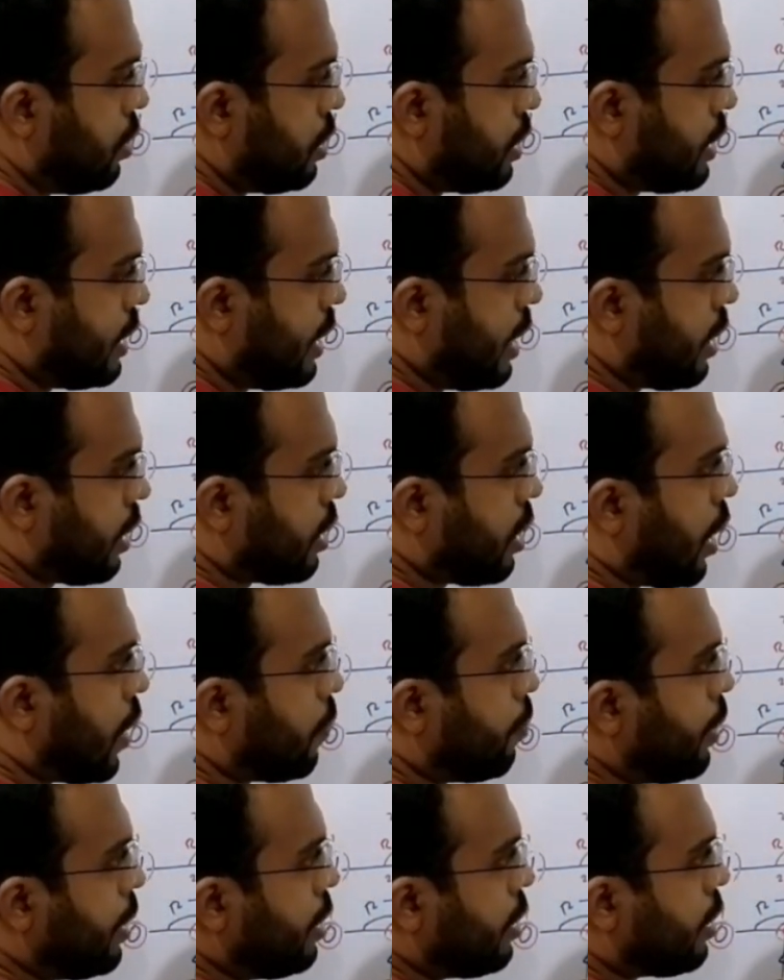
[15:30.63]
here
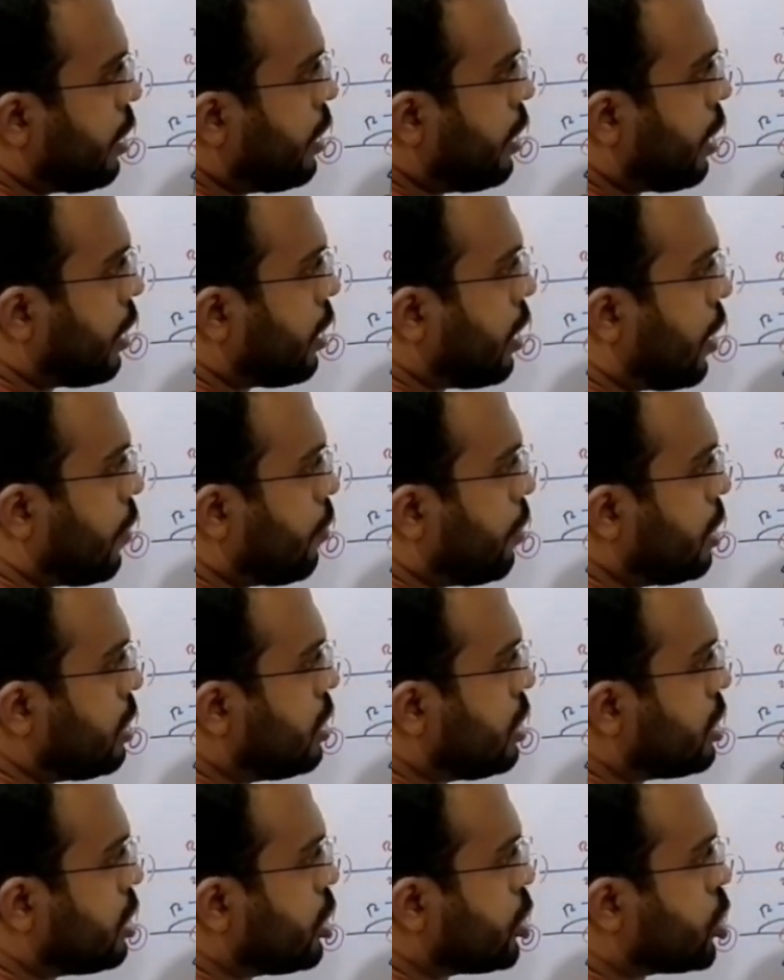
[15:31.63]
carbon,
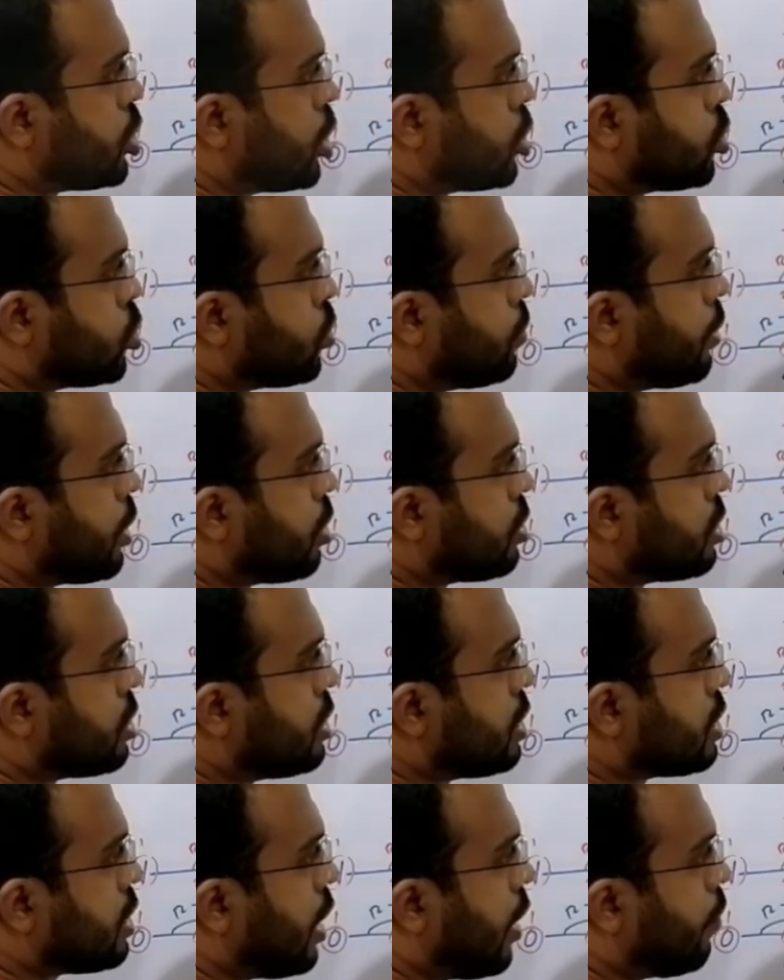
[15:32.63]
this is the 2 because
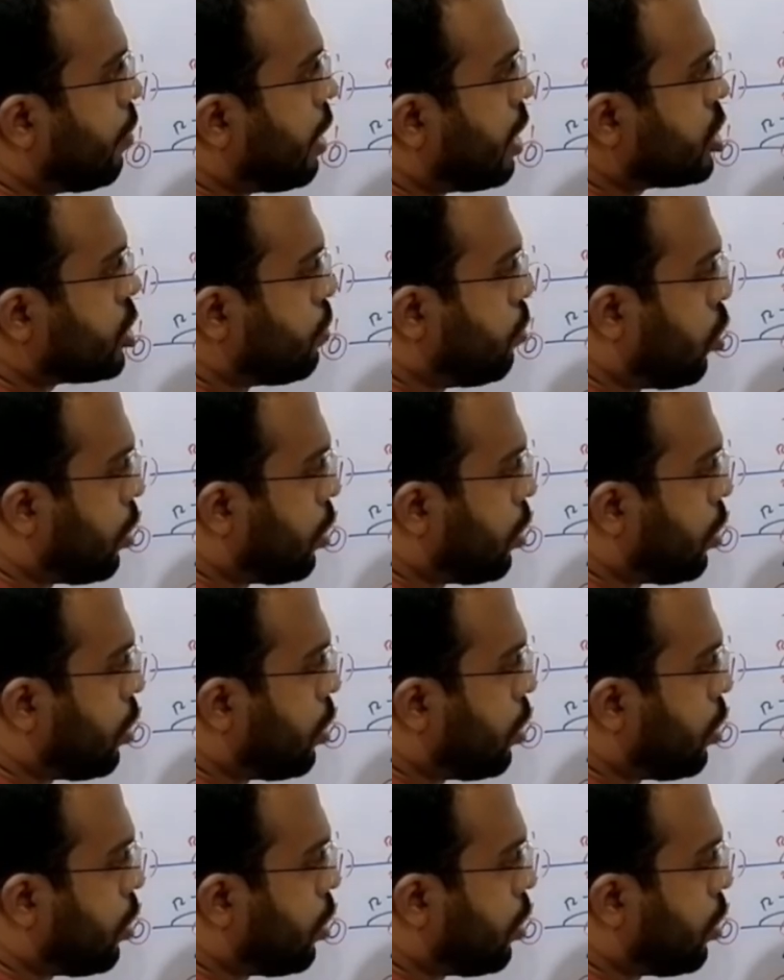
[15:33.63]
this carbon has